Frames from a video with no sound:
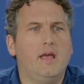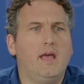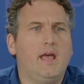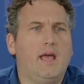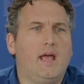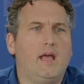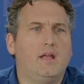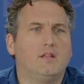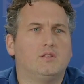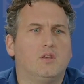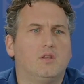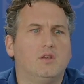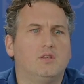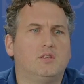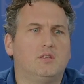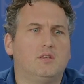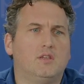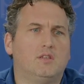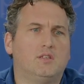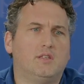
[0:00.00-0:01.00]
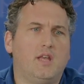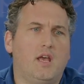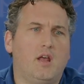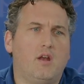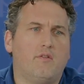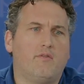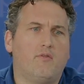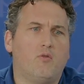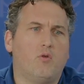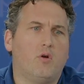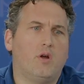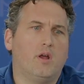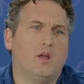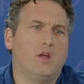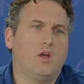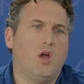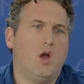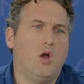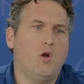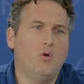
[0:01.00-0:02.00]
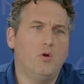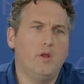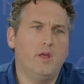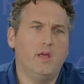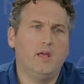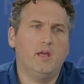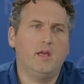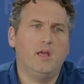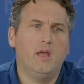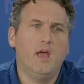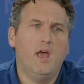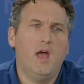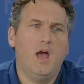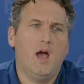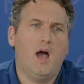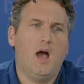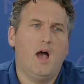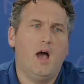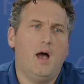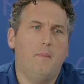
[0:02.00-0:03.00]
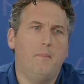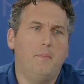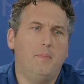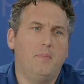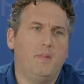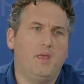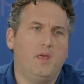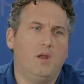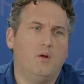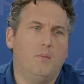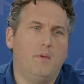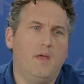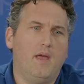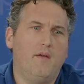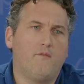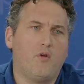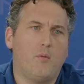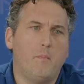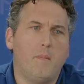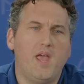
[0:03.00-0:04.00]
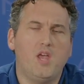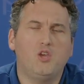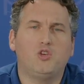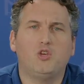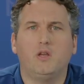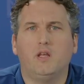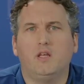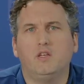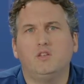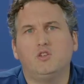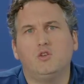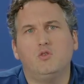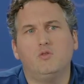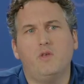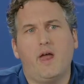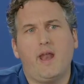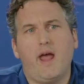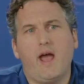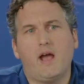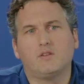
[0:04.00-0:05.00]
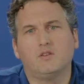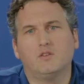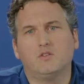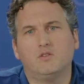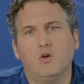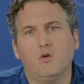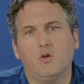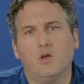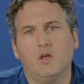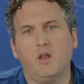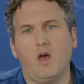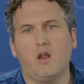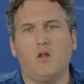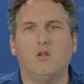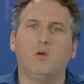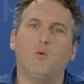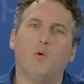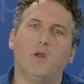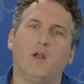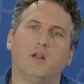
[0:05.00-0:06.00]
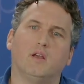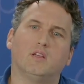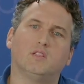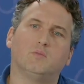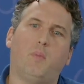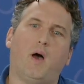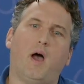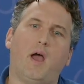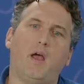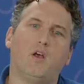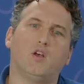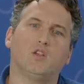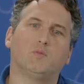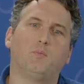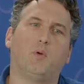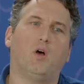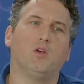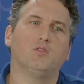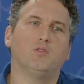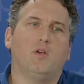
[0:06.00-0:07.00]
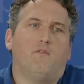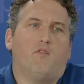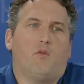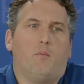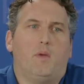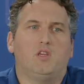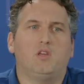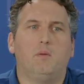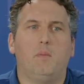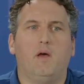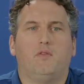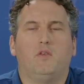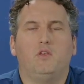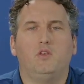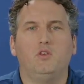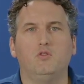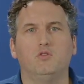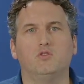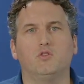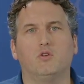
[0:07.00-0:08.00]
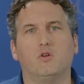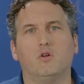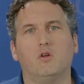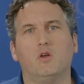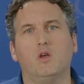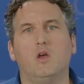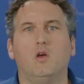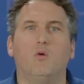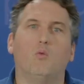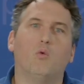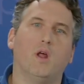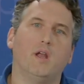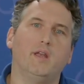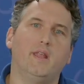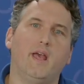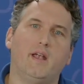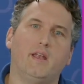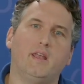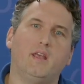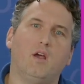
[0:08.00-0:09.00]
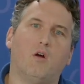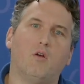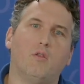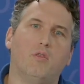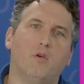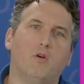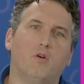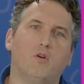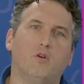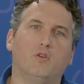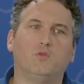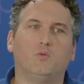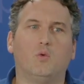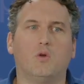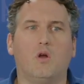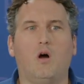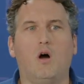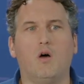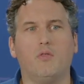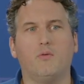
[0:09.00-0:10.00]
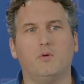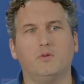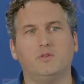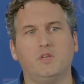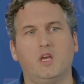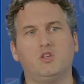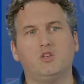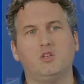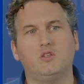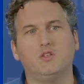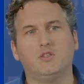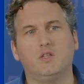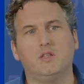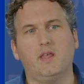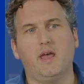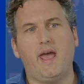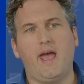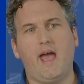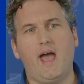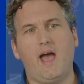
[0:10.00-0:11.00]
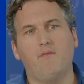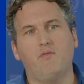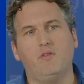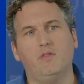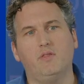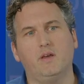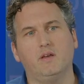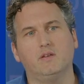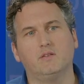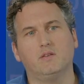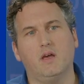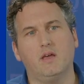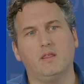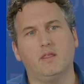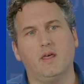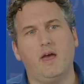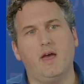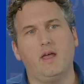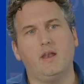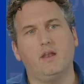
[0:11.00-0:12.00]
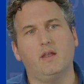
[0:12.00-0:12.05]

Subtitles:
And so this is a standard for encoding information into that access token, not only when it expires, but also information about the user. What identity are those? What authorizations do they have? And things like that.